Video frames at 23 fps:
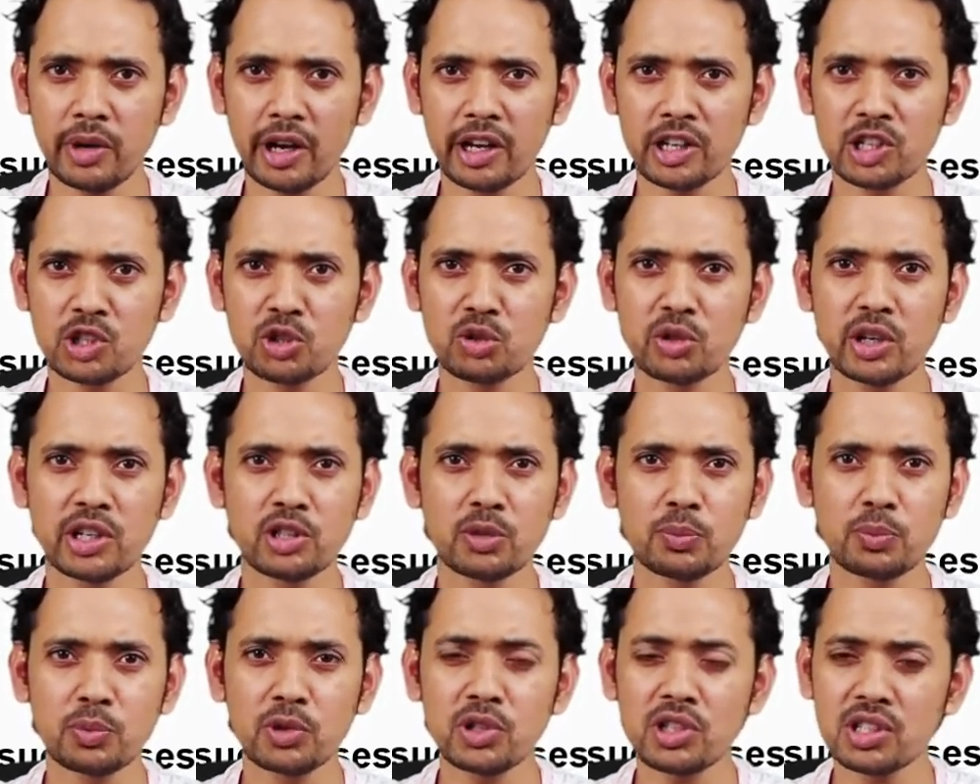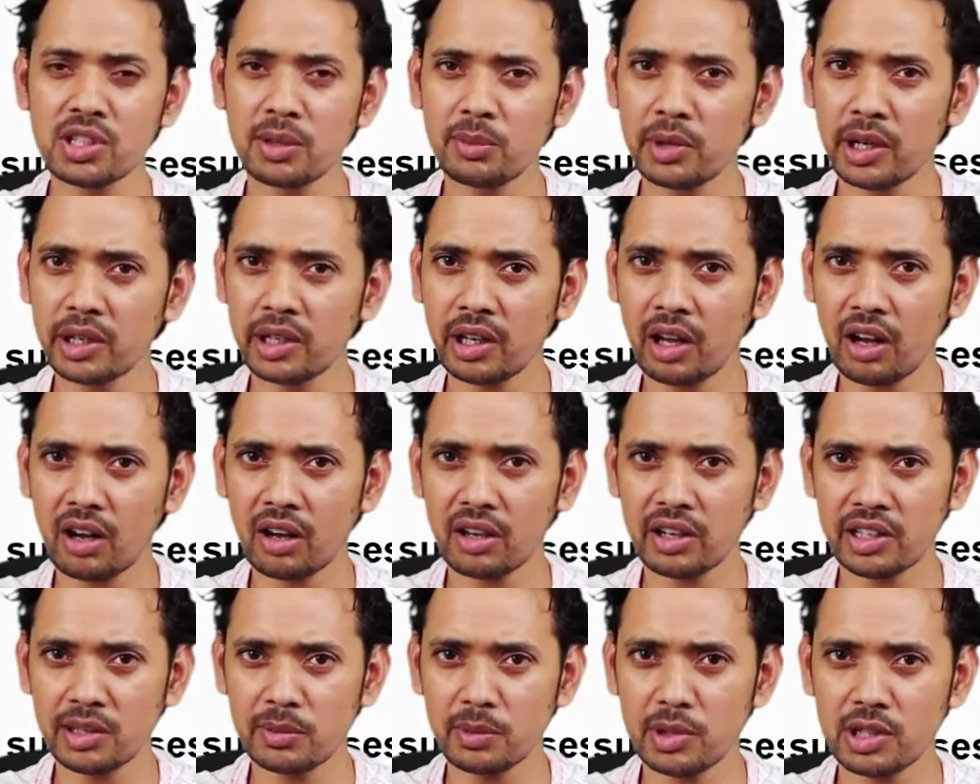as soon as you put some data
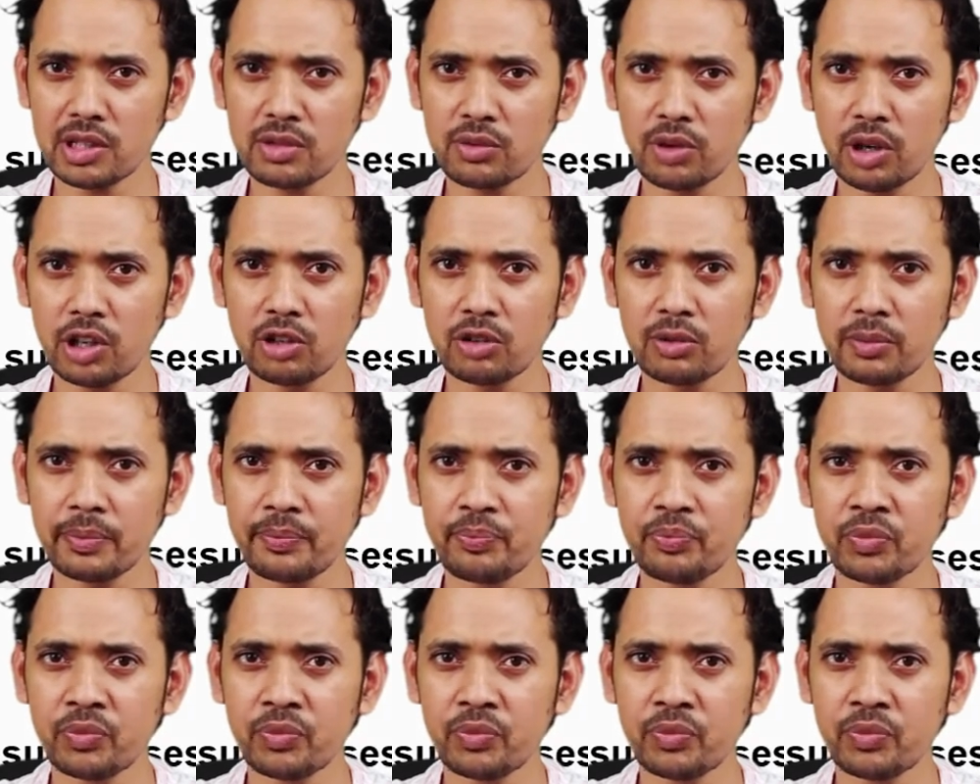on EBS volume,